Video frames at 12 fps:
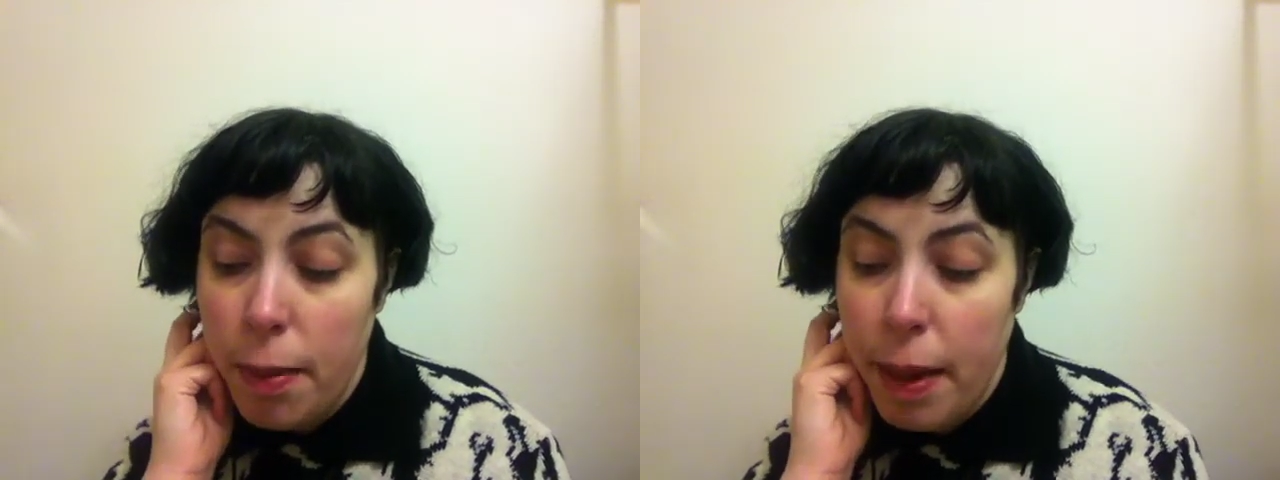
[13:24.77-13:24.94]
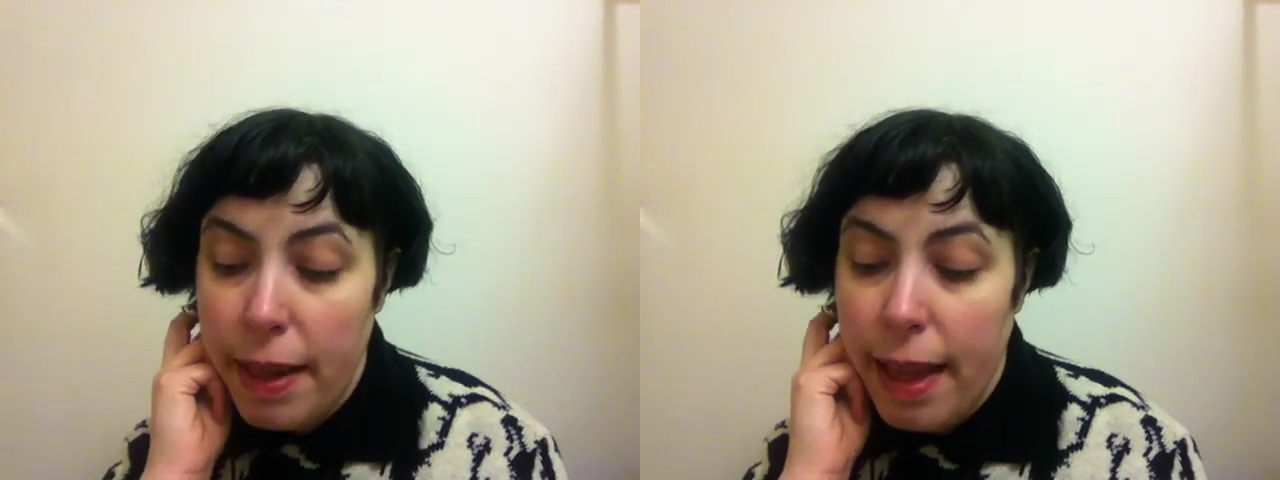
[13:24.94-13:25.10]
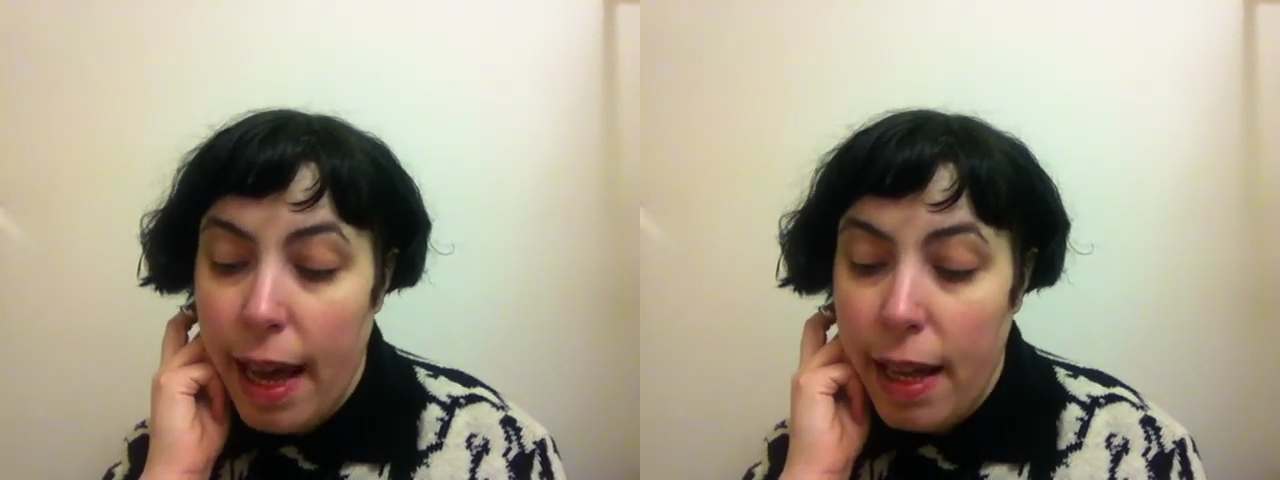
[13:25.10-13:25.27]

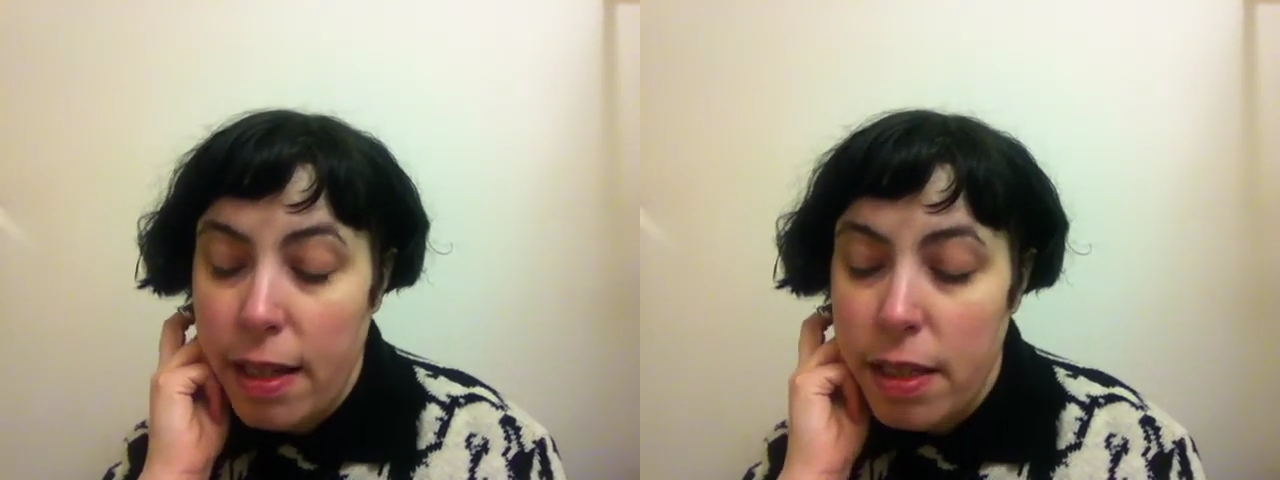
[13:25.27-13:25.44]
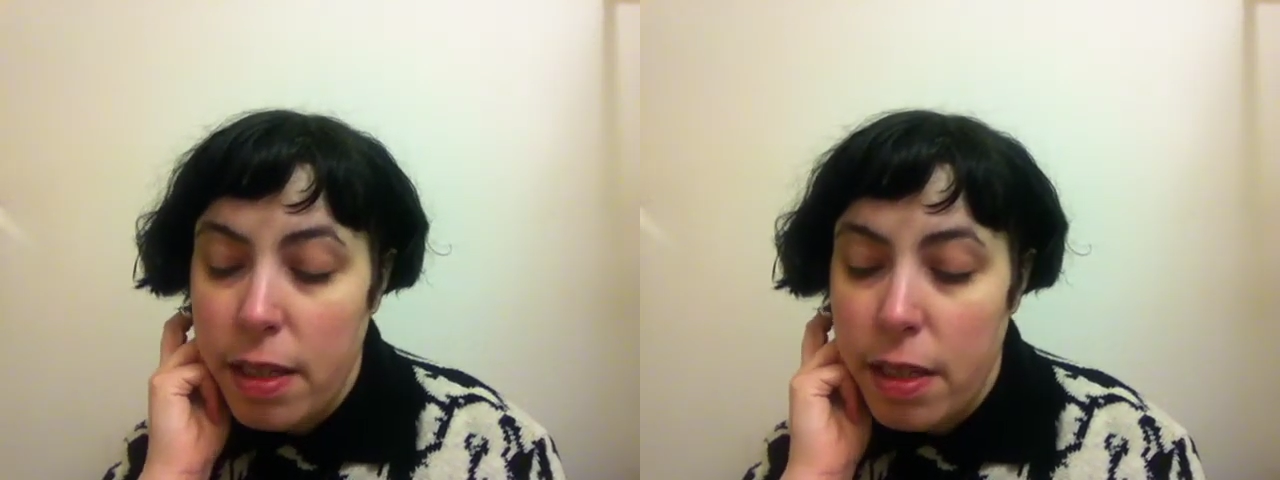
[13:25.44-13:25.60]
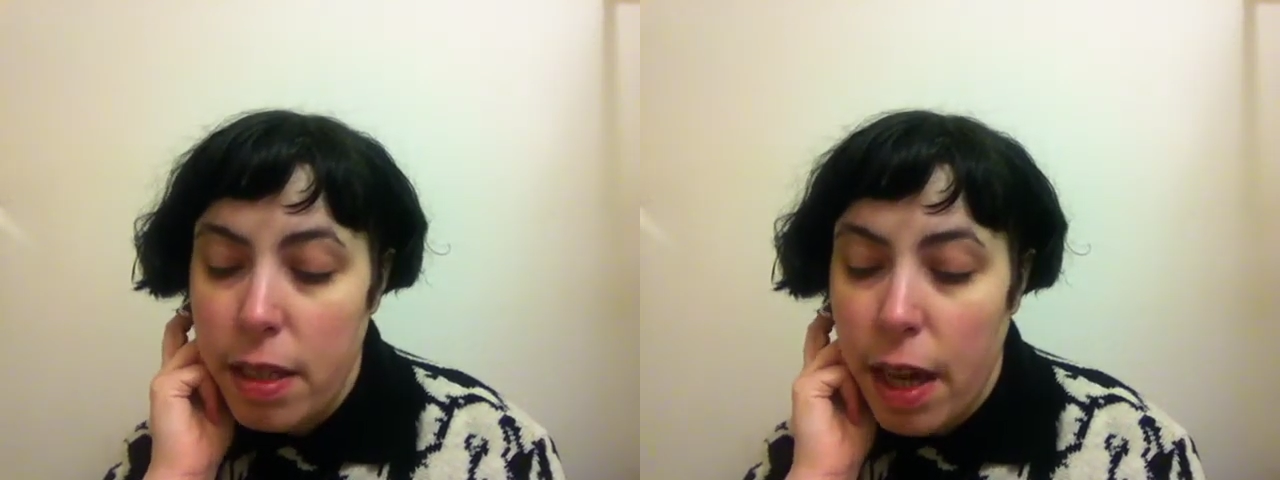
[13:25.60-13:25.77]
by that,
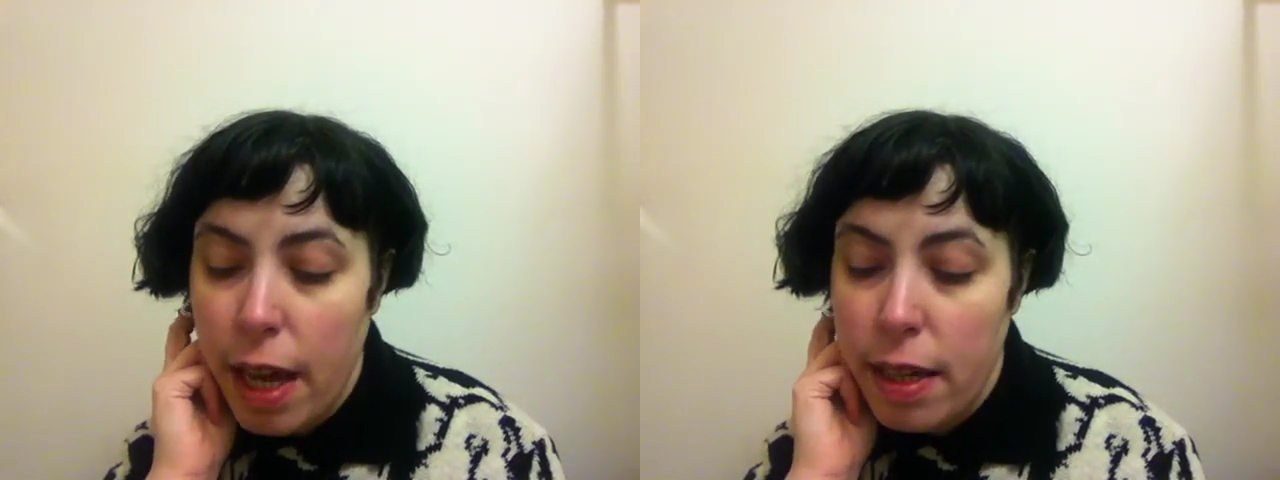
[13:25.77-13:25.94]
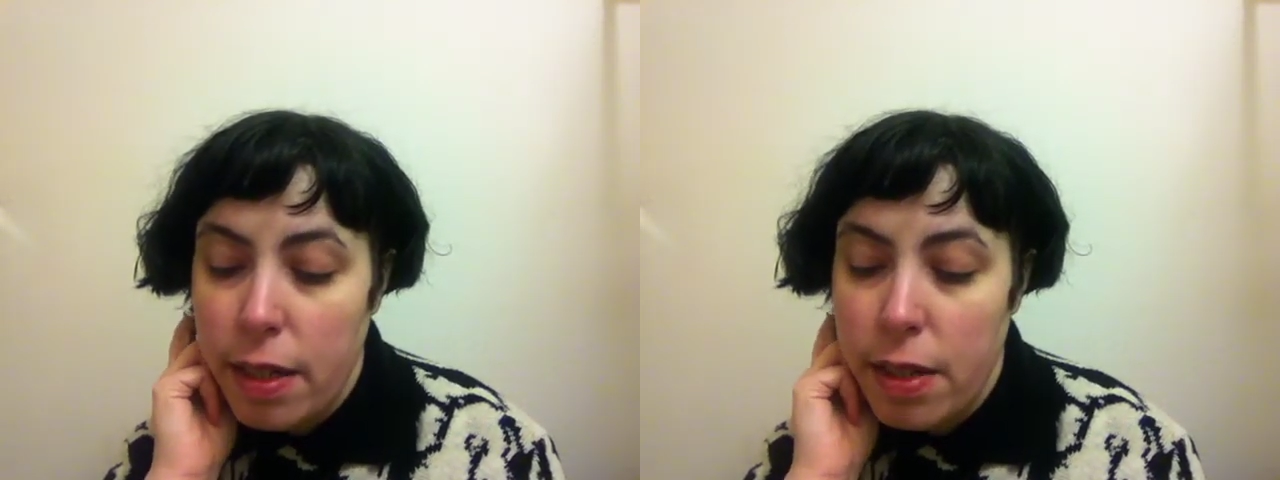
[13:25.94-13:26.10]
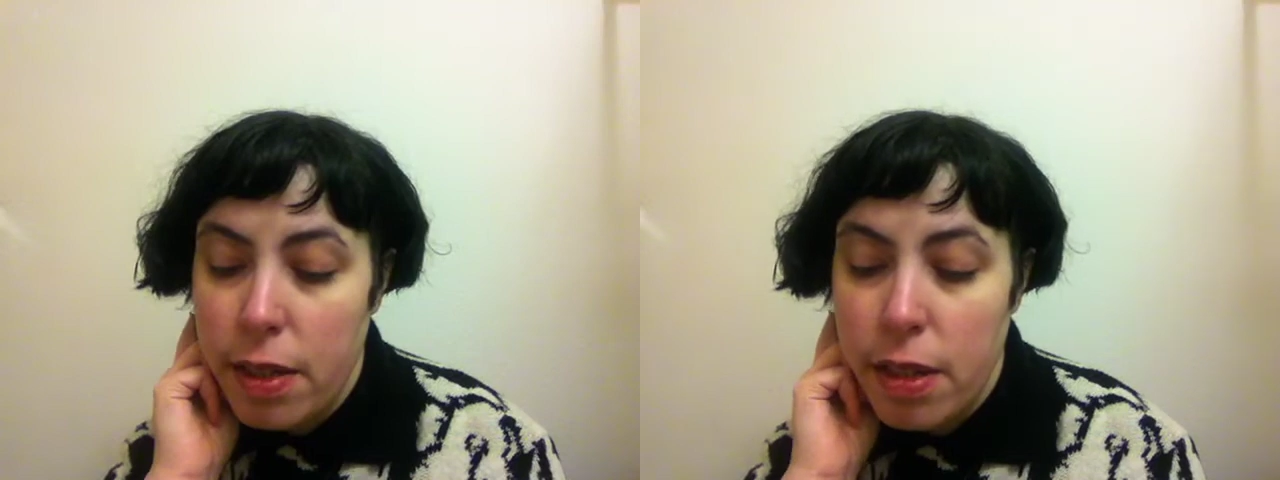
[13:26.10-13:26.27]

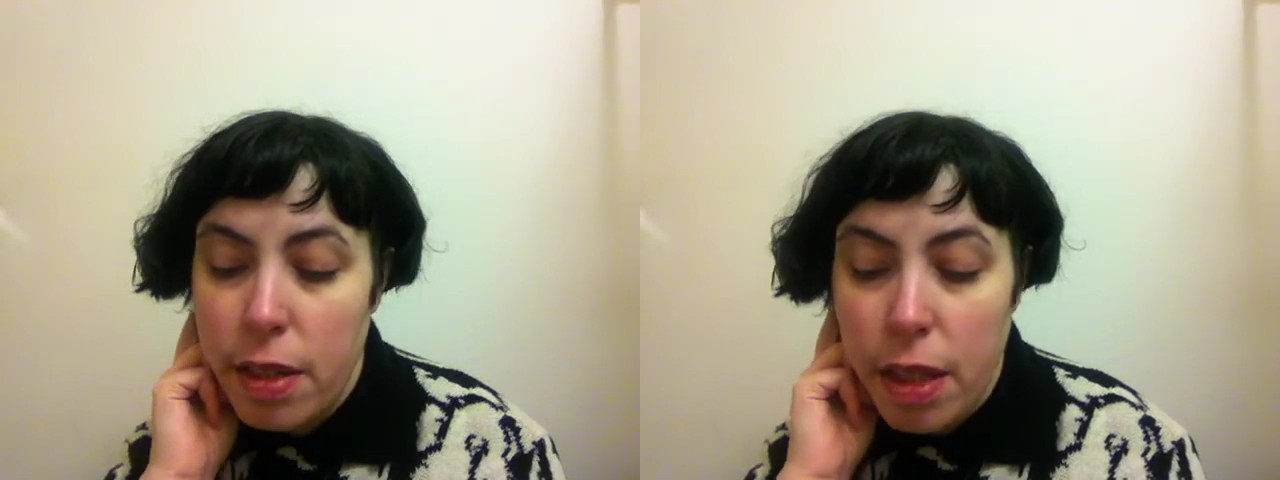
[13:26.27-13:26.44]
and